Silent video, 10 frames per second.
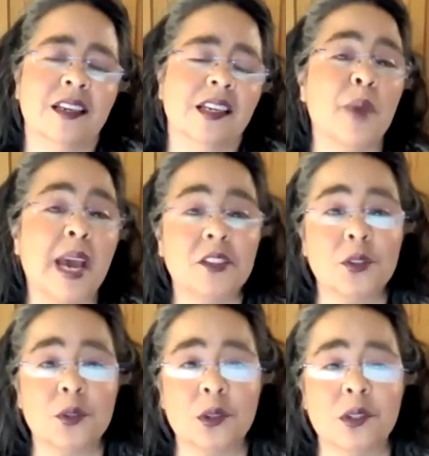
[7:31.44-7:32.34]
In
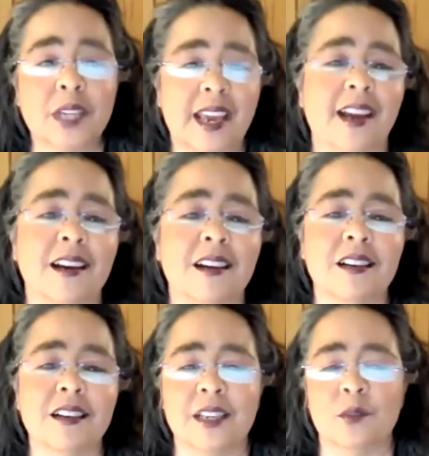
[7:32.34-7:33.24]
pastoral
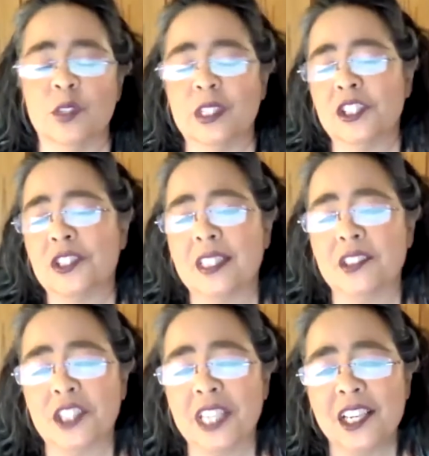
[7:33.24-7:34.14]
care, in religious
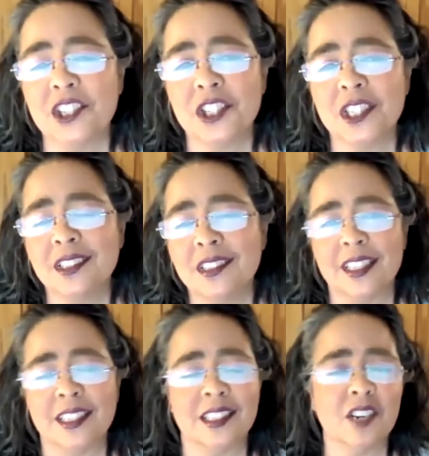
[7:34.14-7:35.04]
education,
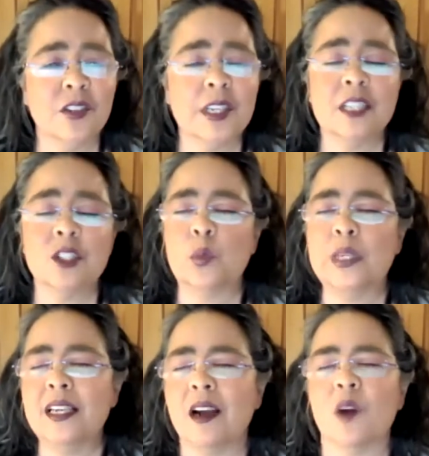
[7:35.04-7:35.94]
in governance,
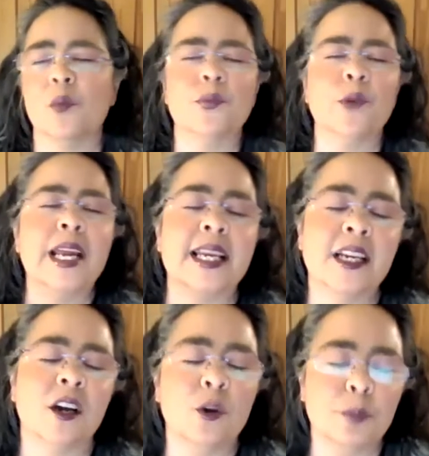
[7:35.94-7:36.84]
we are
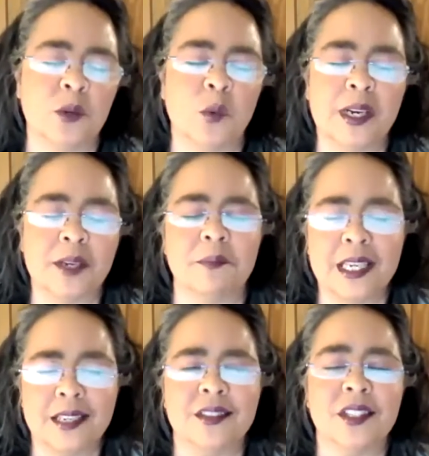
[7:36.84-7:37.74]
breaking open what it
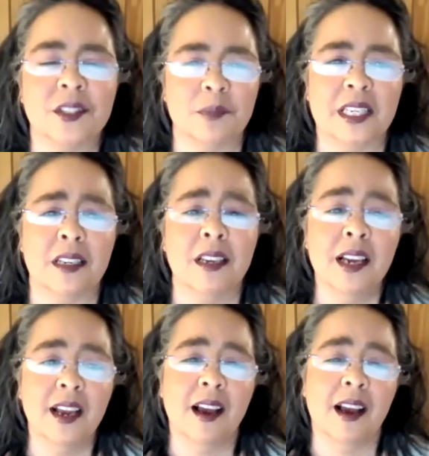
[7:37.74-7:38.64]
means to be
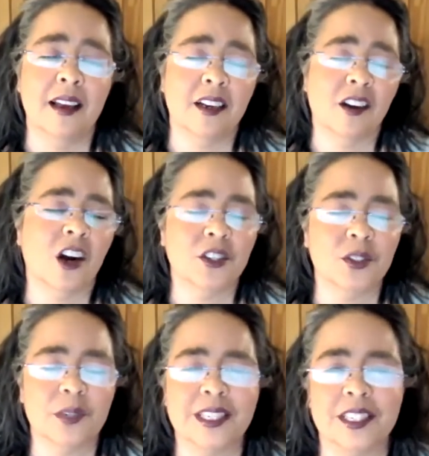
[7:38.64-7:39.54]
an
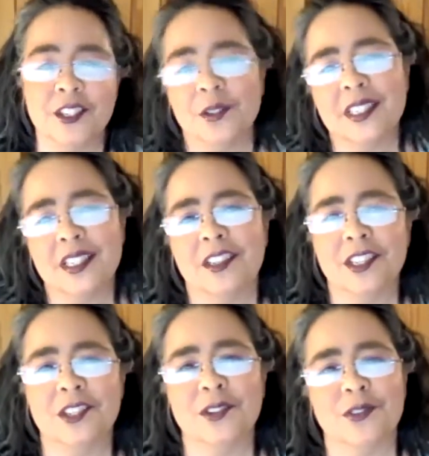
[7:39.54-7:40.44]
incarcerated
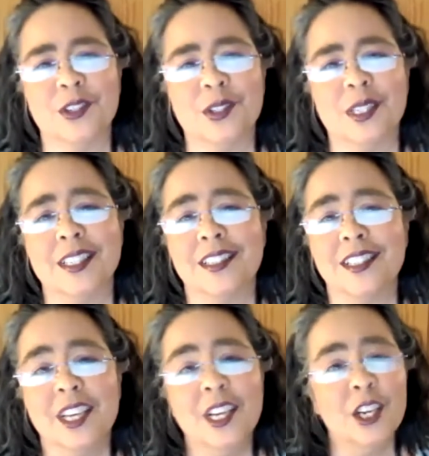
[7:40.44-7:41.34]
Unitarian Universalist.